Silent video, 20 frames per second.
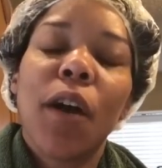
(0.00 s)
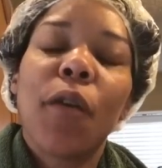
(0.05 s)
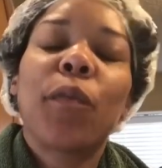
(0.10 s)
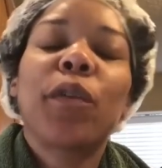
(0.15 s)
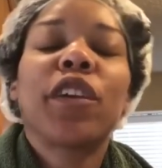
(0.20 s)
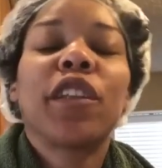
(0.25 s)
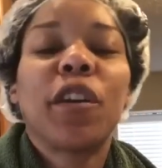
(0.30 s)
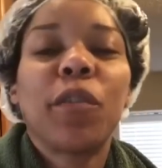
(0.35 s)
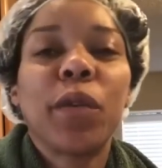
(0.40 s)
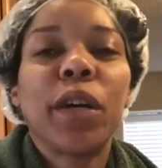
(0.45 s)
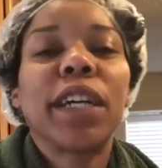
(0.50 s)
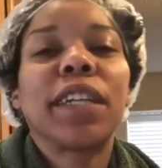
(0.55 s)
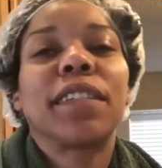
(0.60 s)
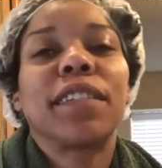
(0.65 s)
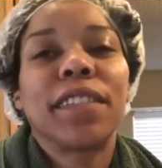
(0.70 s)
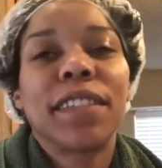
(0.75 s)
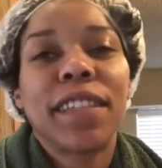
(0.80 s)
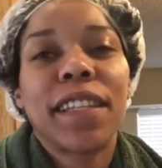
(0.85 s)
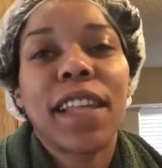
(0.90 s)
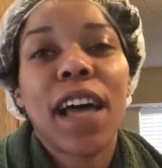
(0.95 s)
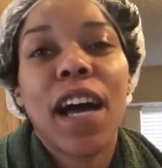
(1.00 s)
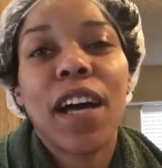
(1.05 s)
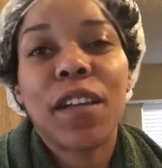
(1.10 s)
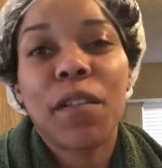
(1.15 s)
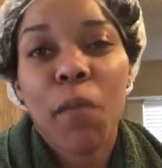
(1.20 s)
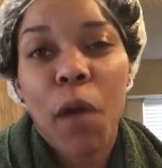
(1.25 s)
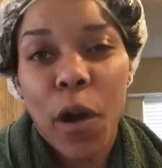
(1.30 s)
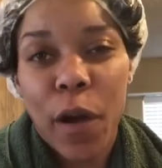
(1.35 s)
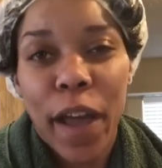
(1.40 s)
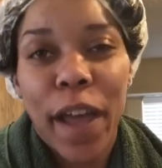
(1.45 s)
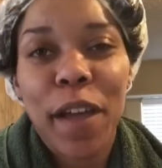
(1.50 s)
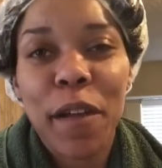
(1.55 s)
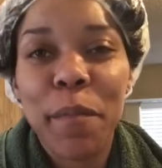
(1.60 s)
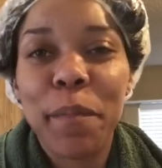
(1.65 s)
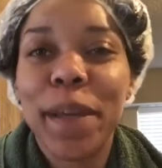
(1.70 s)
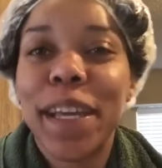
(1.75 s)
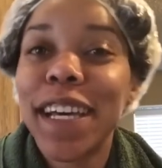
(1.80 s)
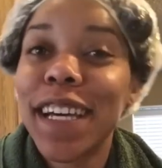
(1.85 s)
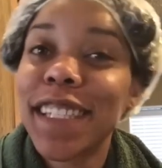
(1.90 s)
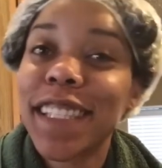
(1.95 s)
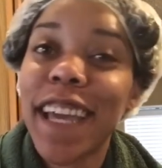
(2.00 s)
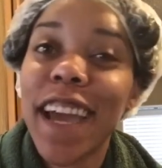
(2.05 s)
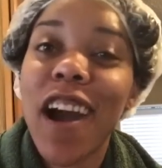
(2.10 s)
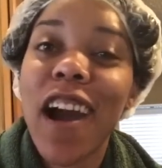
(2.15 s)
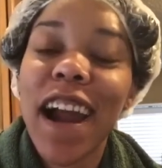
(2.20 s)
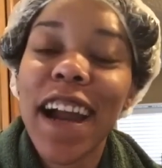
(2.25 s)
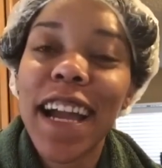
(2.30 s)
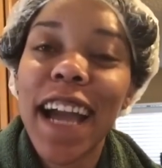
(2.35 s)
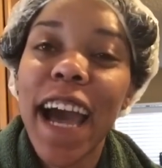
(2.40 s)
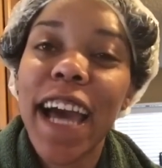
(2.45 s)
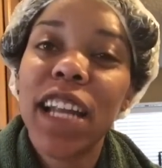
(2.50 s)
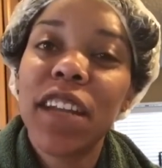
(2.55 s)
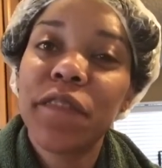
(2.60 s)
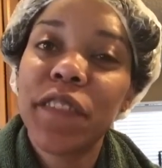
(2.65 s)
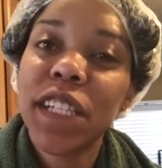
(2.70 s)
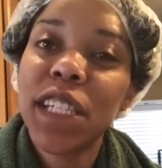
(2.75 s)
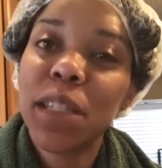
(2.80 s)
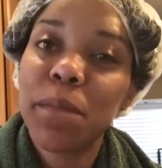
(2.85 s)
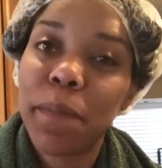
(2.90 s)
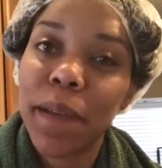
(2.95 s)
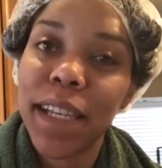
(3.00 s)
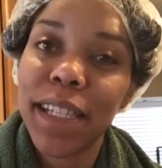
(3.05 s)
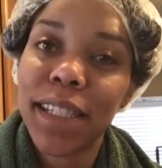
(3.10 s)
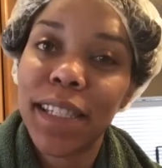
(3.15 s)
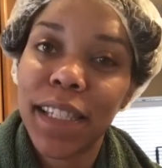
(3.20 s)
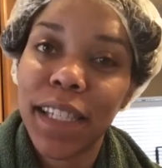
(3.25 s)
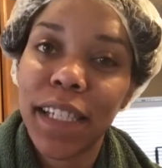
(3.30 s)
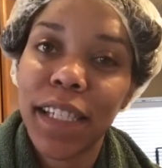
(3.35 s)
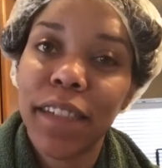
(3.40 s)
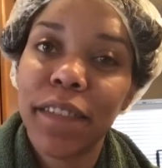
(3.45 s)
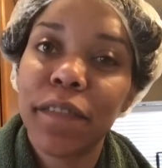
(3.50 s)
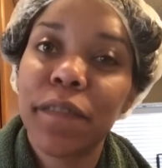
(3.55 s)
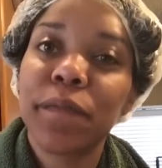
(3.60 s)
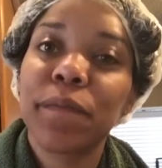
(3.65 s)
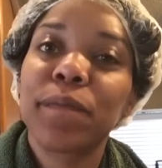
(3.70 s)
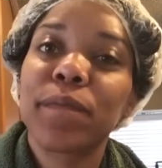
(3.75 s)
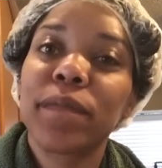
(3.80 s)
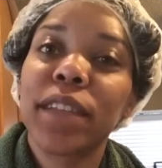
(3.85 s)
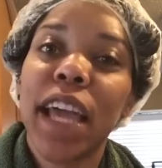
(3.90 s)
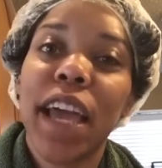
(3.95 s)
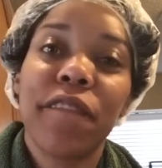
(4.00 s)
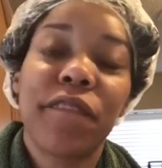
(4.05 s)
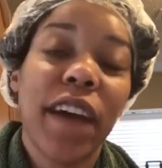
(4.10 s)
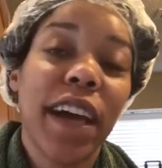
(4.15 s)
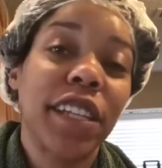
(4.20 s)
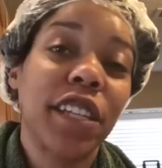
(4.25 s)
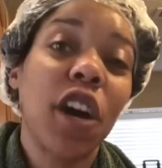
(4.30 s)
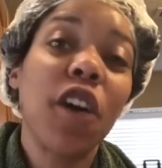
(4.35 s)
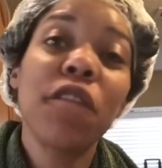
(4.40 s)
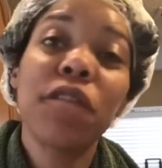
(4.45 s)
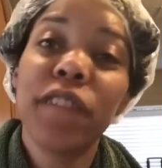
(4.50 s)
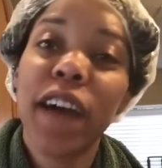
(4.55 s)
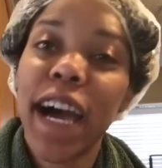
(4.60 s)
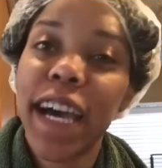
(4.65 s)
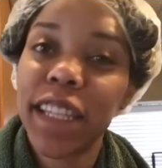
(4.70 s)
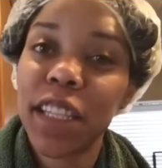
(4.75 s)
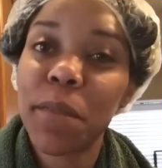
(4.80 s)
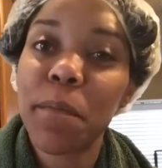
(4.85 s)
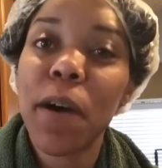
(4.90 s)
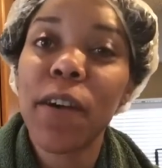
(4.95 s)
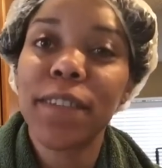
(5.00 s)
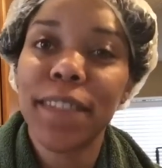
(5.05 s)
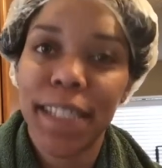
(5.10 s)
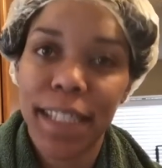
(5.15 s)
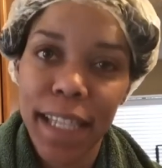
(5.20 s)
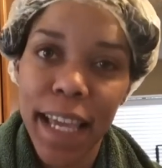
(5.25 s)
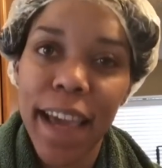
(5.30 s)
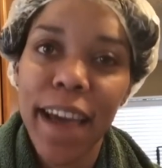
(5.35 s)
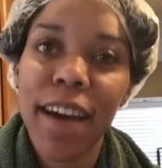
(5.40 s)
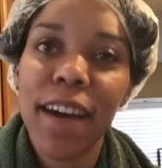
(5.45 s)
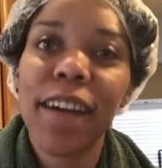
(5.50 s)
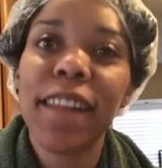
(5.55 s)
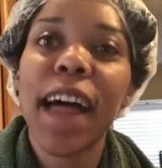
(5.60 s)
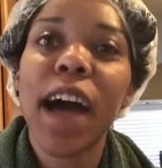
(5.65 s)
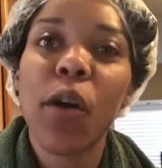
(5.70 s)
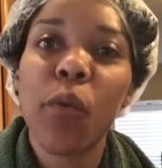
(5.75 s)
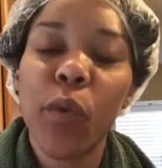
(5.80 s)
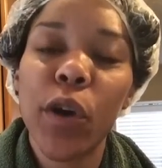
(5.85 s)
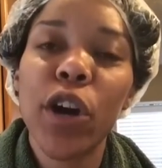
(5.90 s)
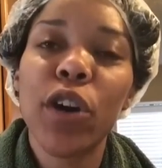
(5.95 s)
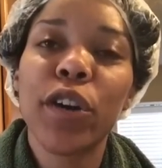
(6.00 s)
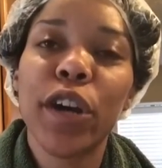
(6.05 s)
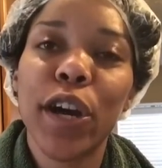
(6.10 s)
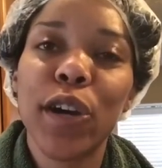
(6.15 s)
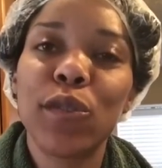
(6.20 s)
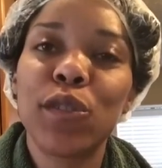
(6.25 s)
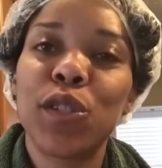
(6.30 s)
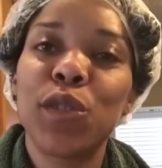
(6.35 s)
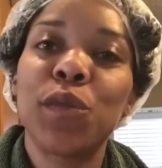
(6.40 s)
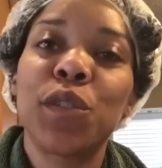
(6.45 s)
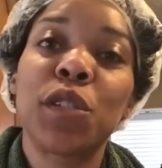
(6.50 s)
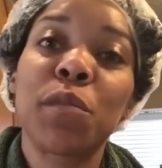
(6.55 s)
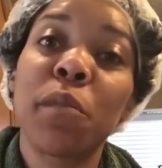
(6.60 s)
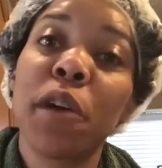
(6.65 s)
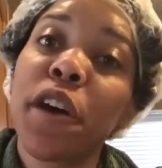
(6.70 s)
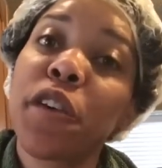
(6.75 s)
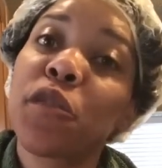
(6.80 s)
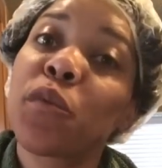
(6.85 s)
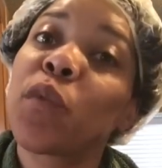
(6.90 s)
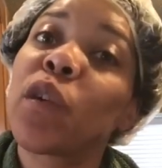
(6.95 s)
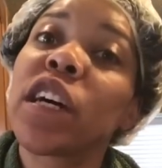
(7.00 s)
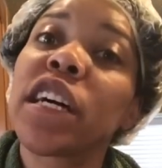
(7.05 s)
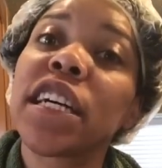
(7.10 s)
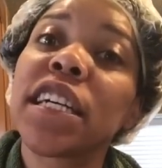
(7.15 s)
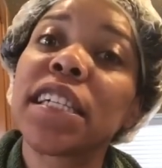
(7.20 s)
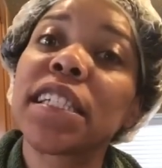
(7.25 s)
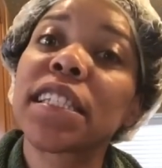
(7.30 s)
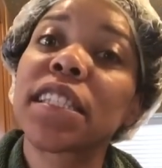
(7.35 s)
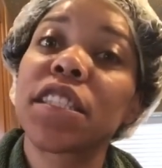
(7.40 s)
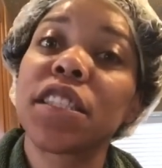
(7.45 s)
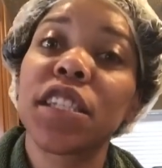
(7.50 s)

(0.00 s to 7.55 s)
You know what? Okay, because they are kind of expensive, if I don't find them on sale, I will go to some other ones.